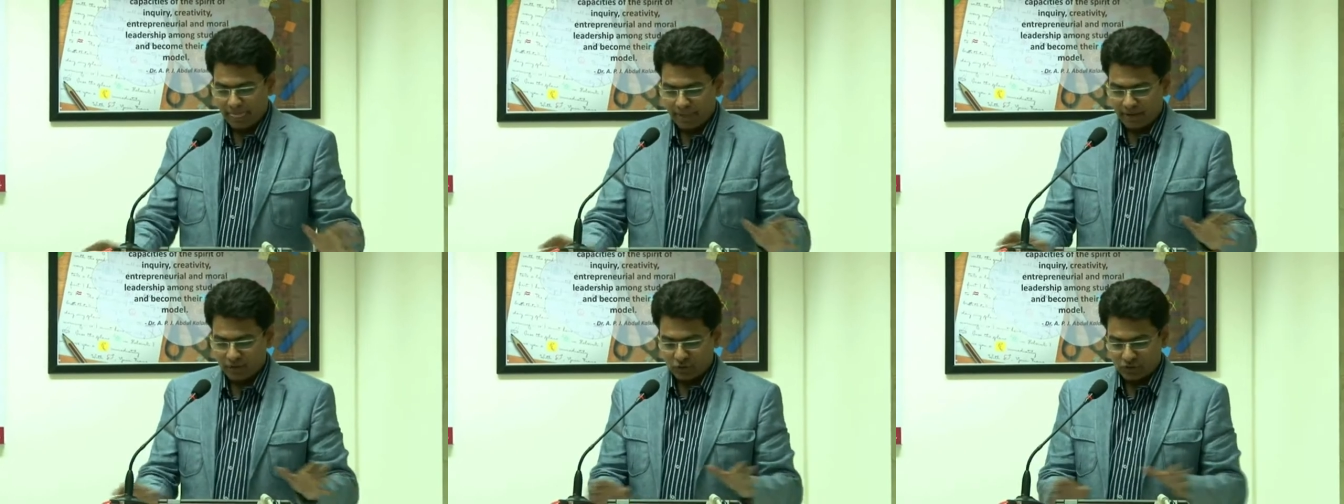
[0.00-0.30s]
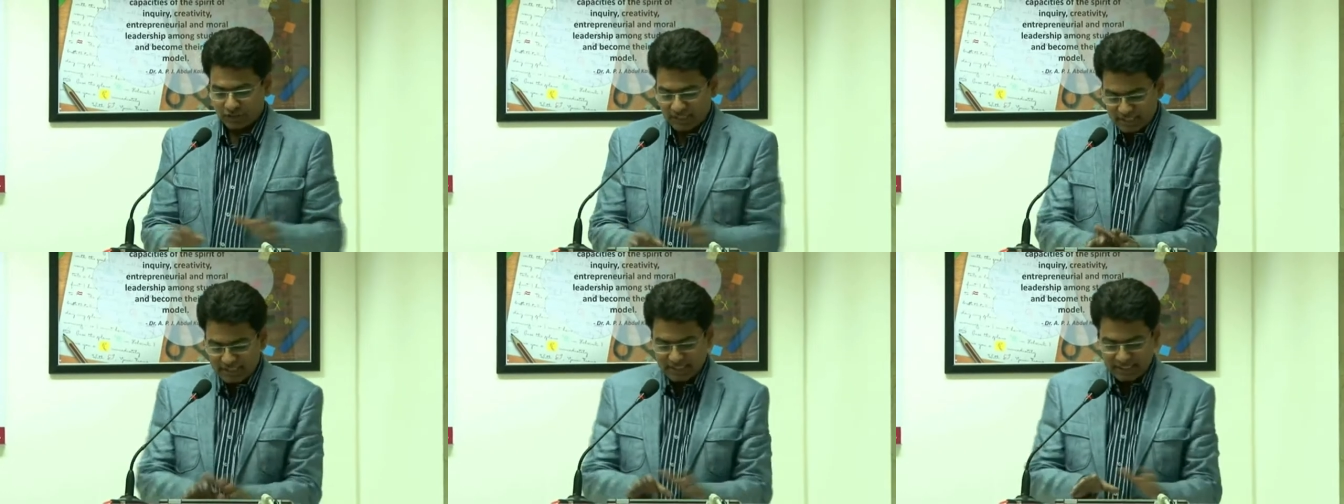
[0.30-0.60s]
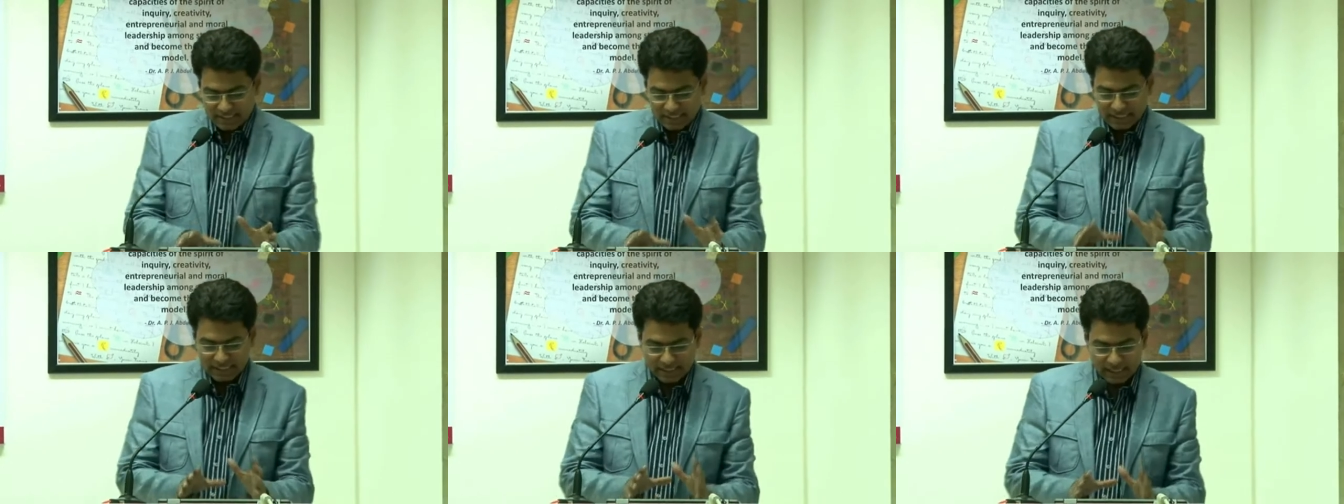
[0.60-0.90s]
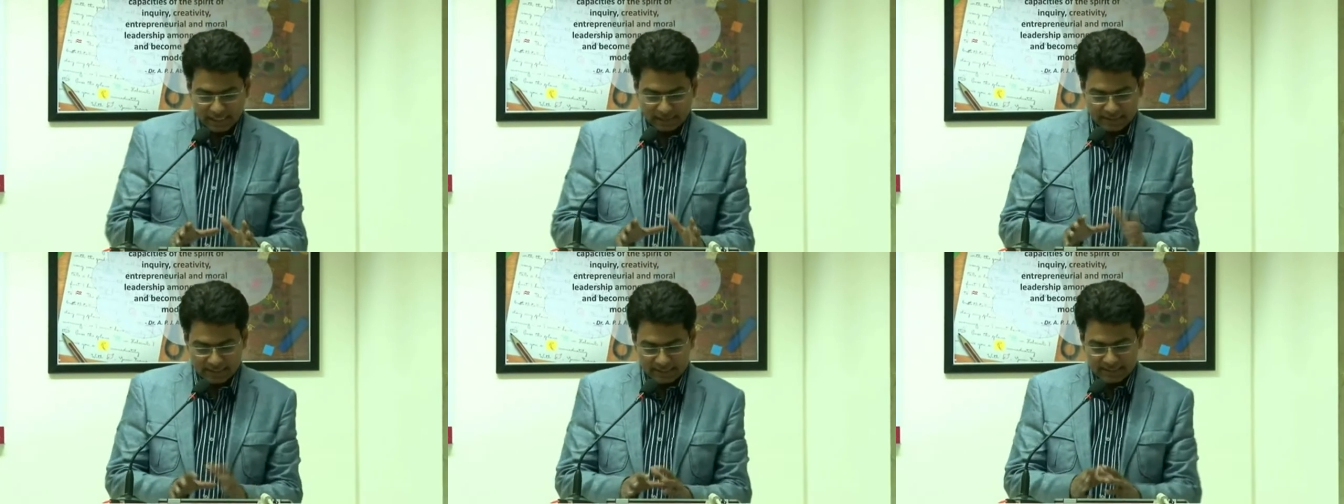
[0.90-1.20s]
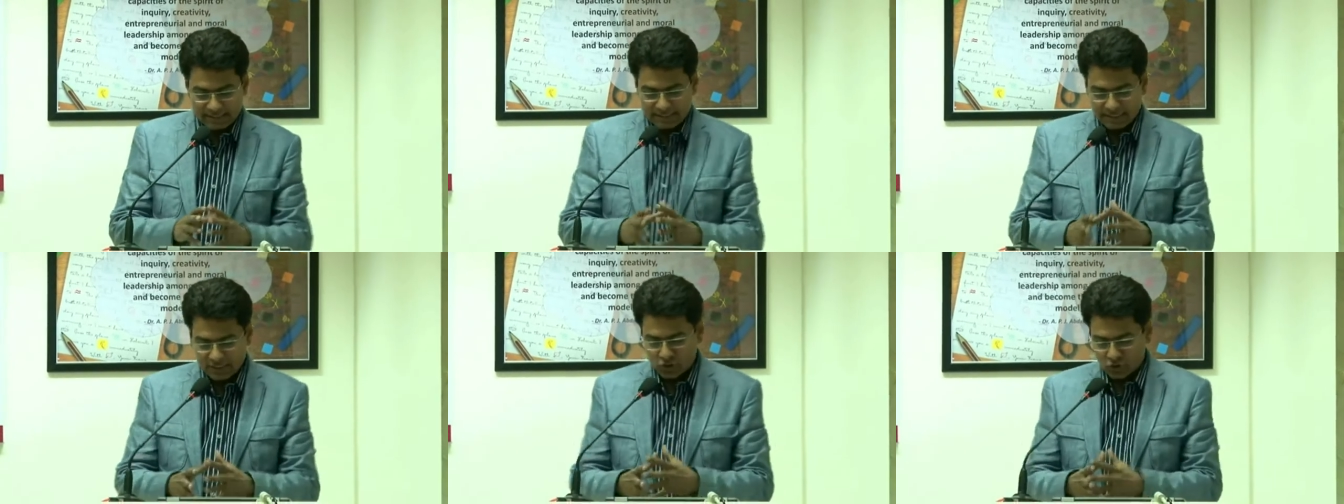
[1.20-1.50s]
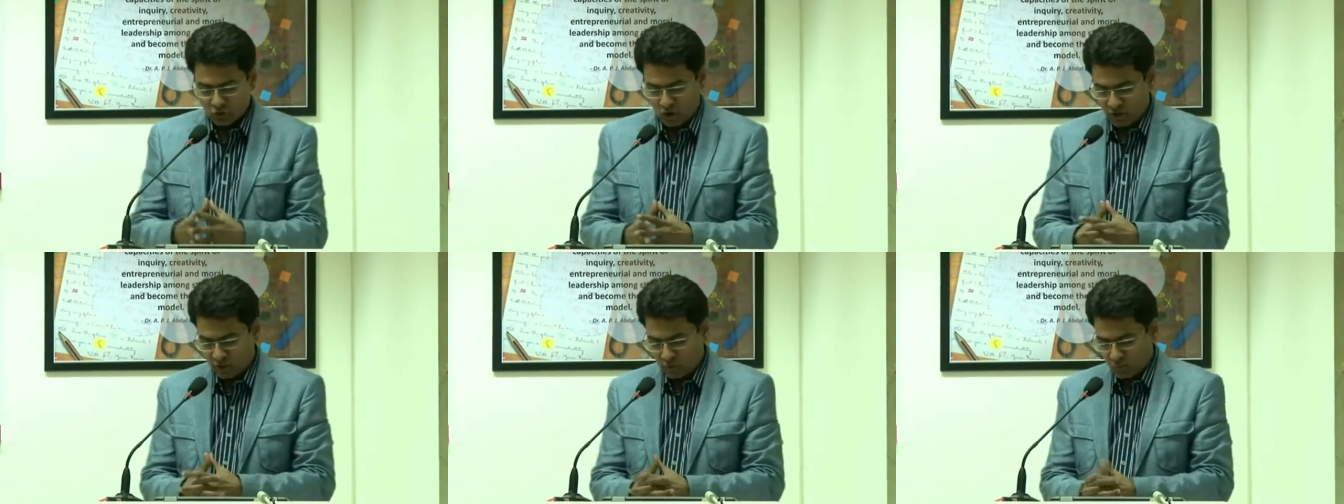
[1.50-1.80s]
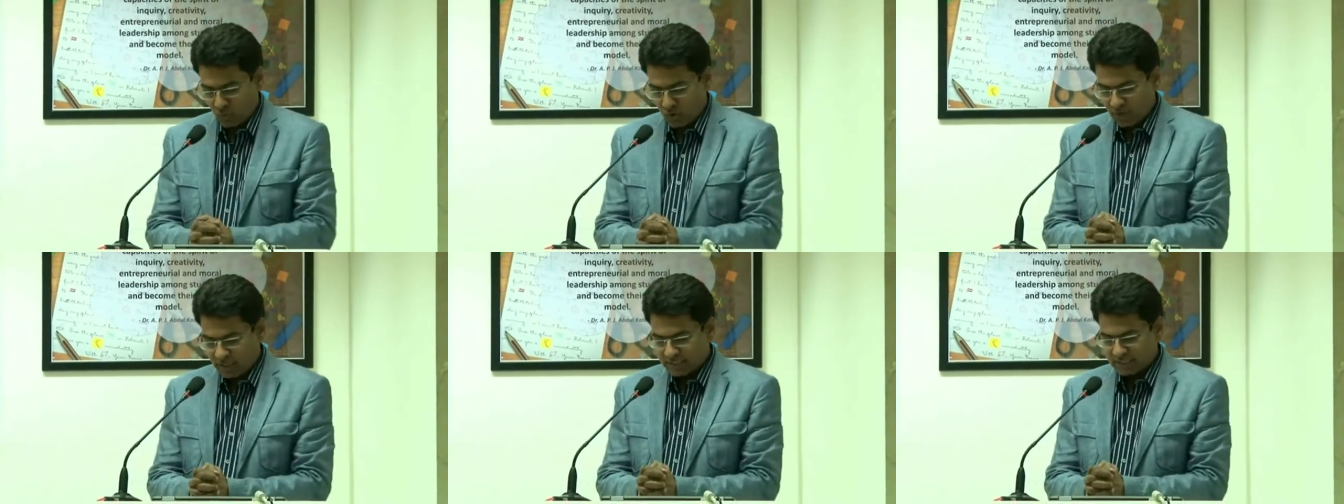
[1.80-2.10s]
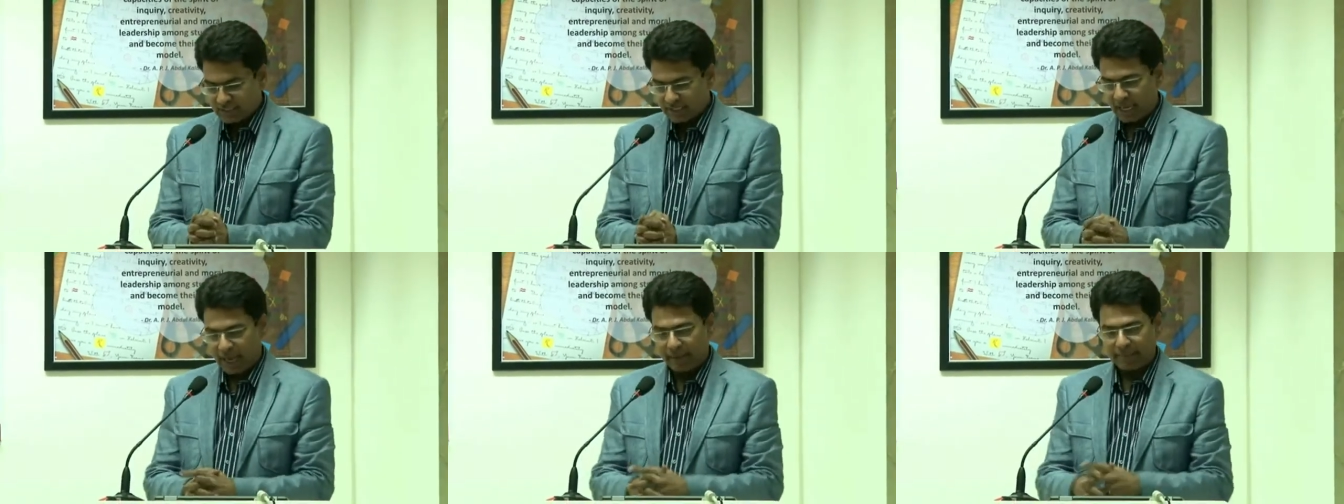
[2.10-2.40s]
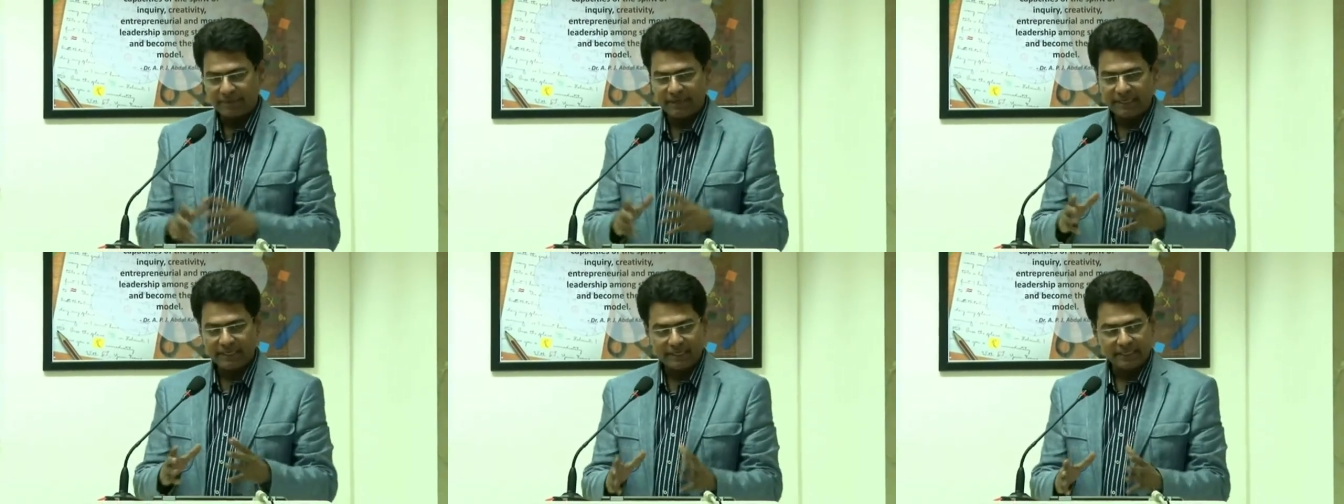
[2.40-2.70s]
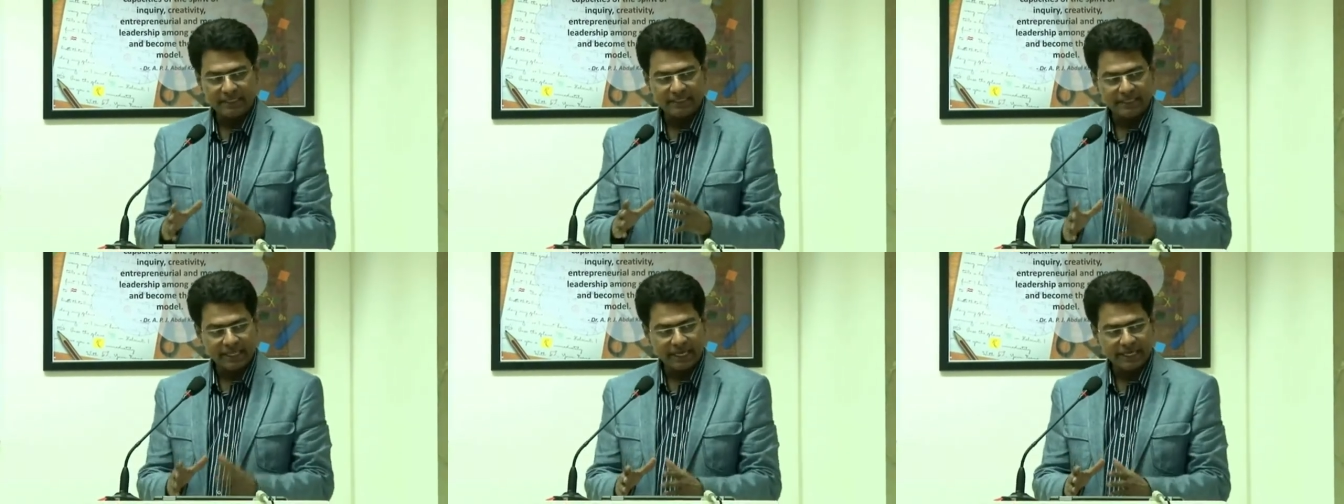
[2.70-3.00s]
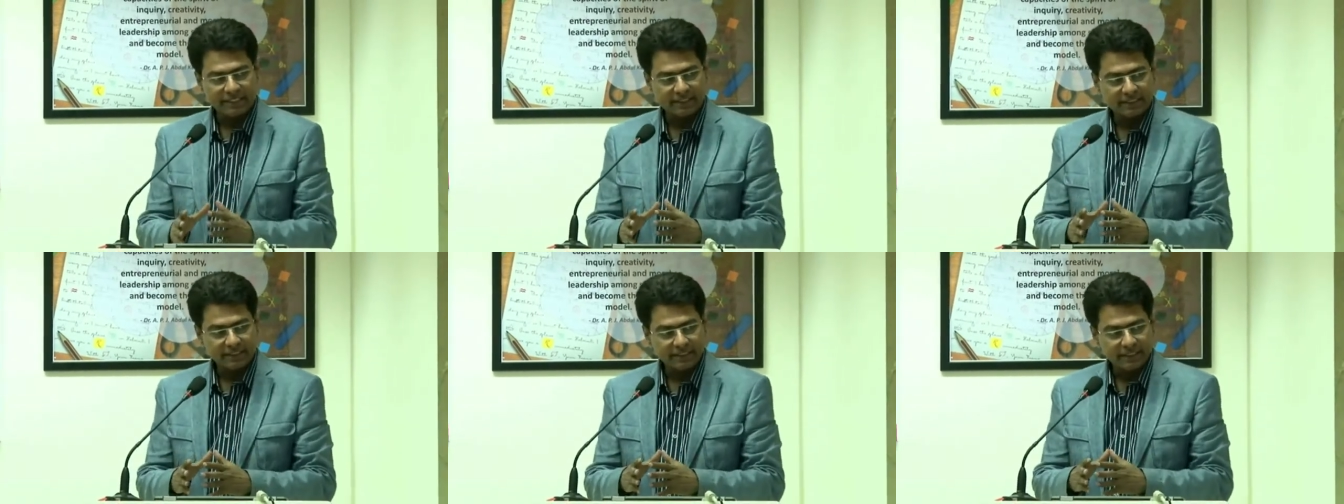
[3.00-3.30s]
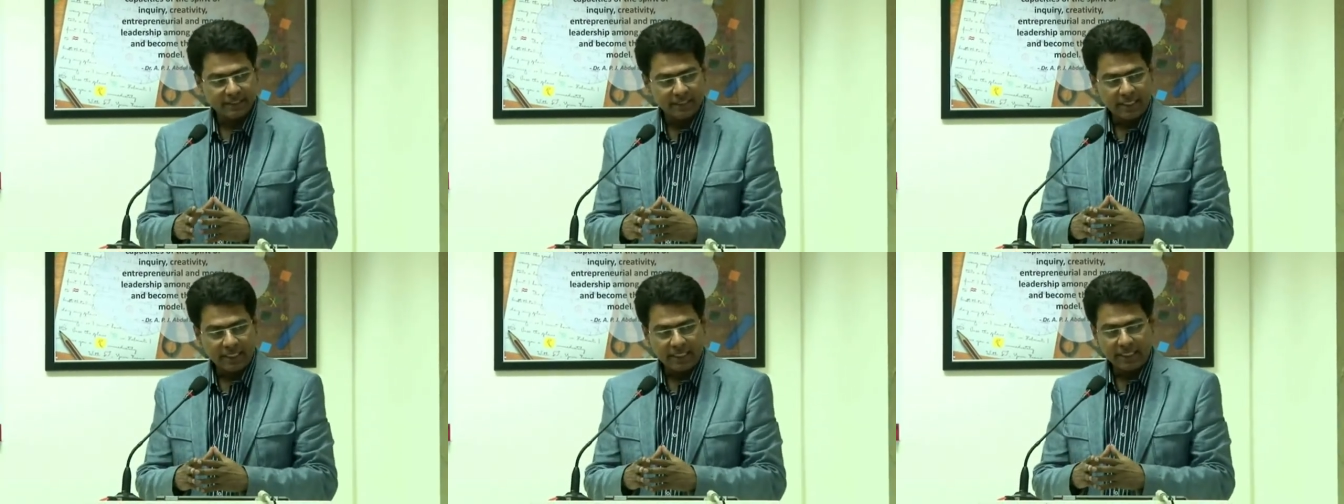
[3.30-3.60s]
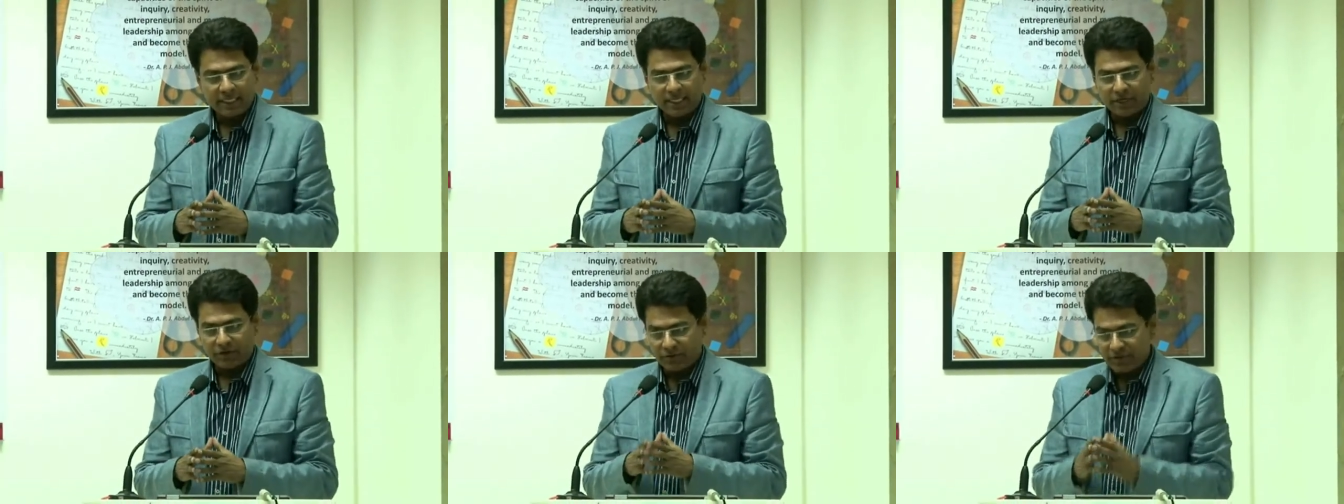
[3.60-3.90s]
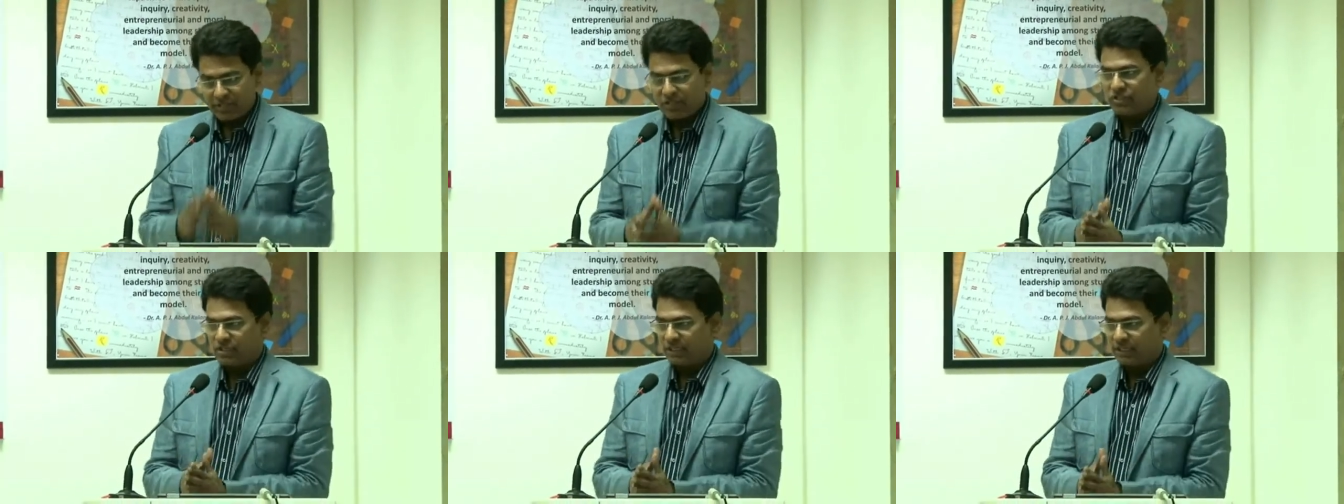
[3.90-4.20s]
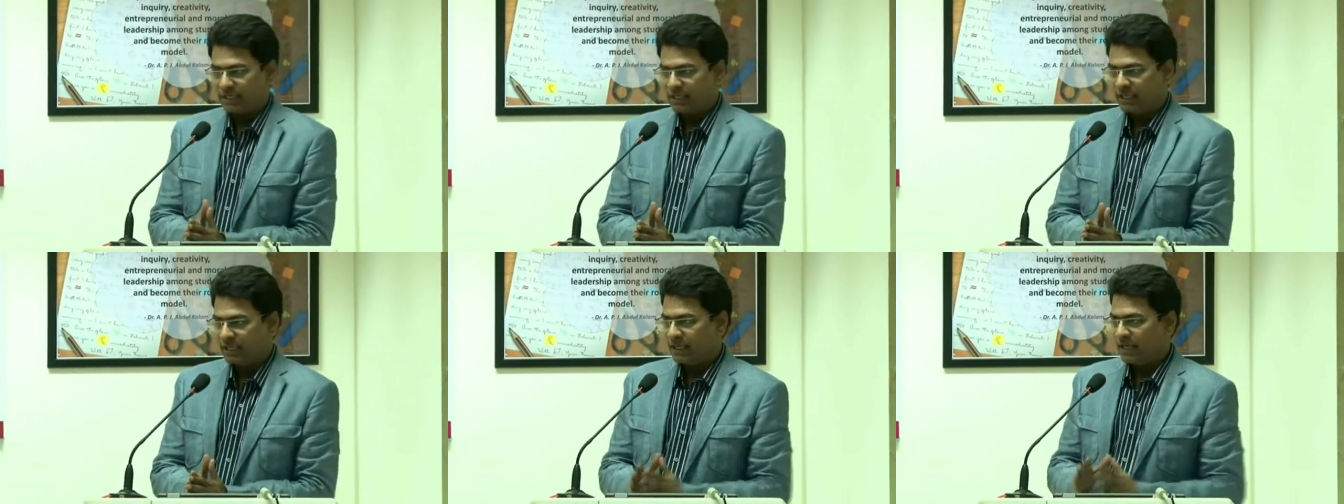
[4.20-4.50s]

so this is, this is in short what's happening in that region.